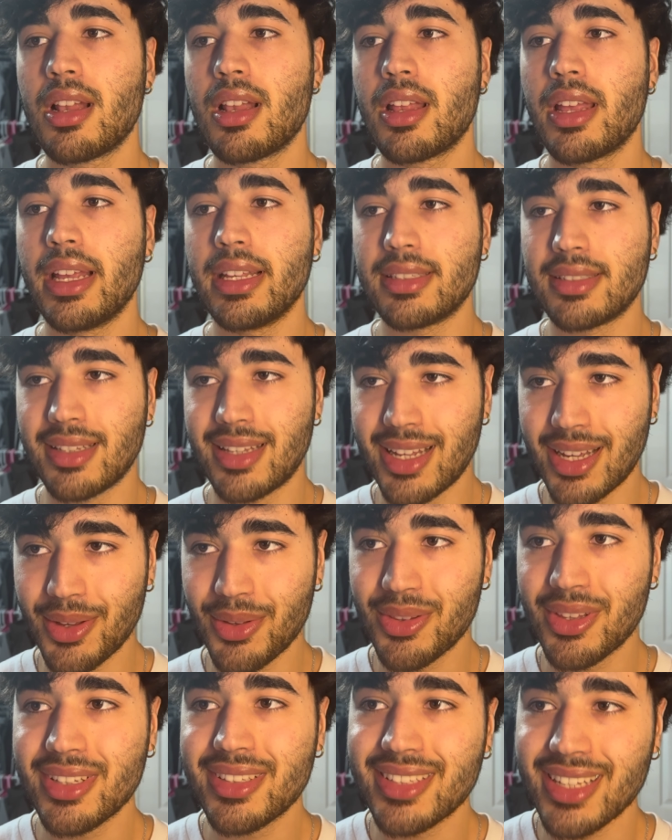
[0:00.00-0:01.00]
it's now
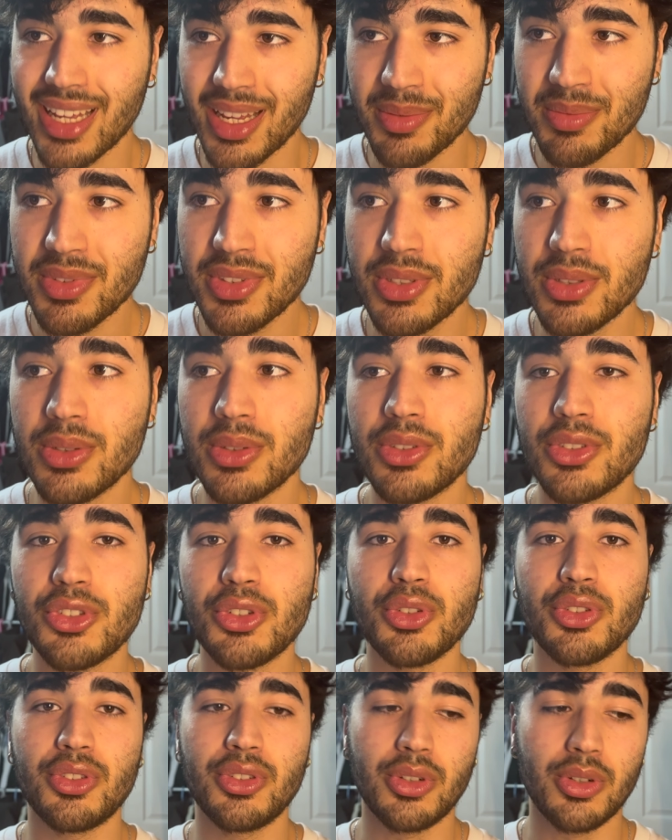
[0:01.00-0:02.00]
the time to
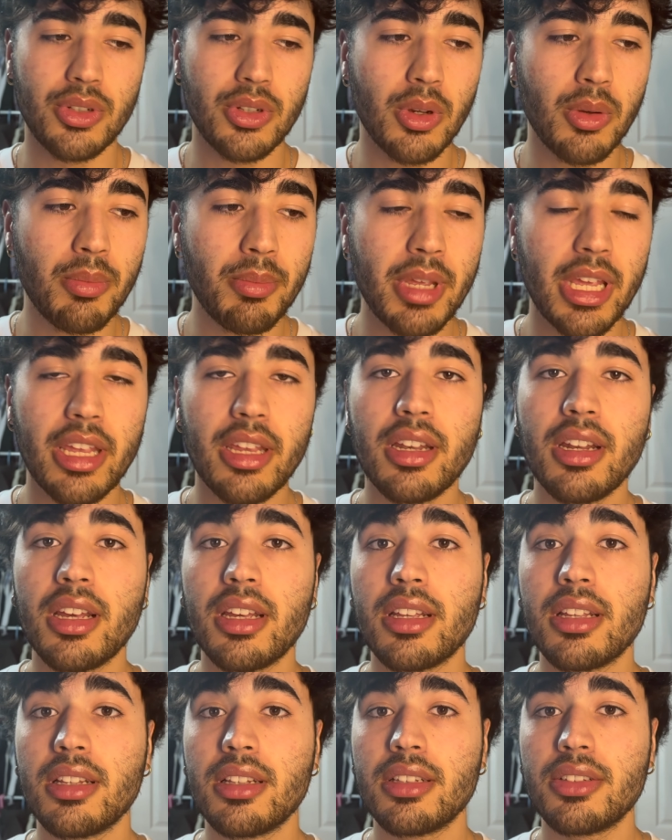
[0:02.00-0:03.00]
choose your domain
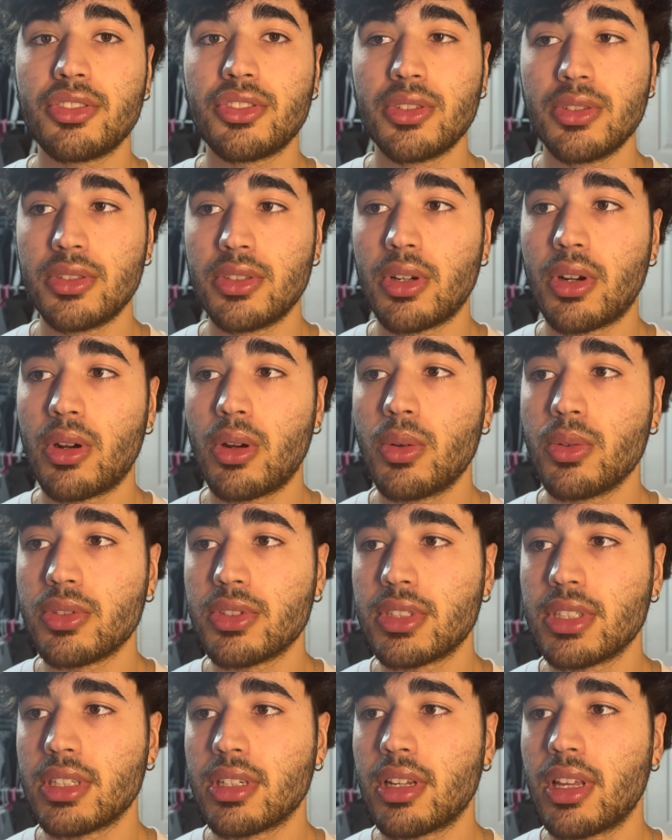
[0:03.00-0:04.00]
and choose your
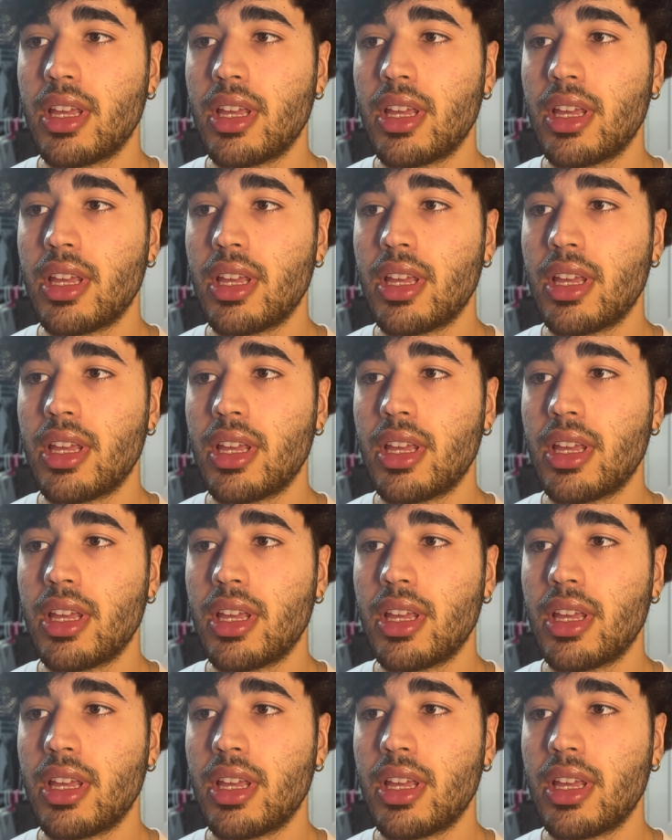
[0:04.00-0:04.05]
hosting.